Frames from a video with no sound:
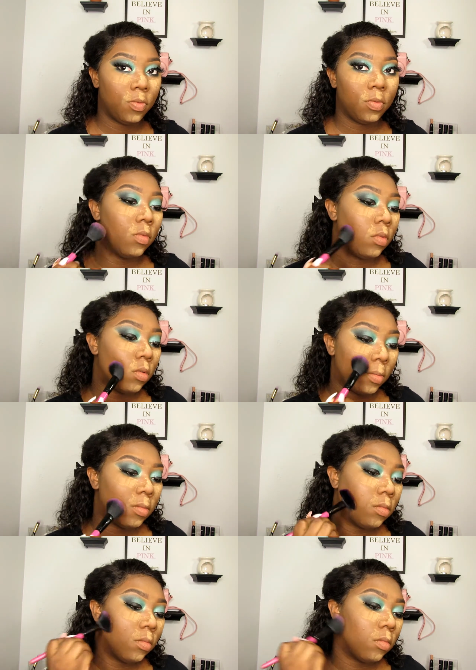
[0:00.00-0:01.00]

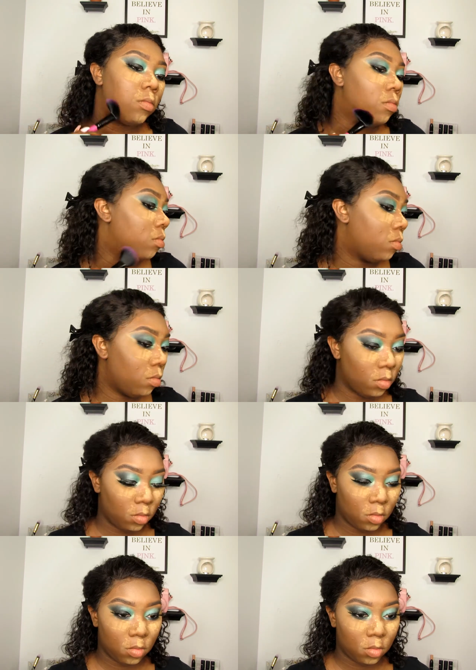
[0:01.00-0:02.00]

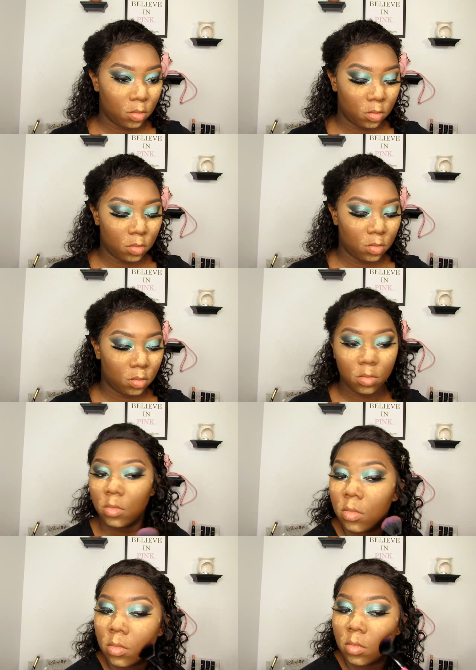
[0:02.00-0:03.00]

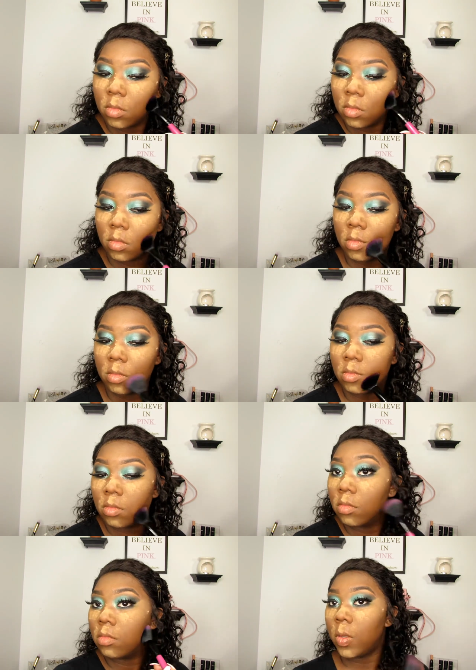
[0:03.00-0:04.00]

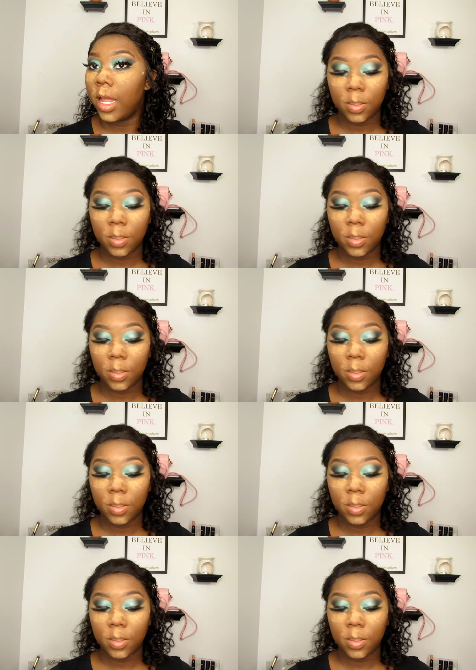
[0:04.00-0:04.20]
(silence)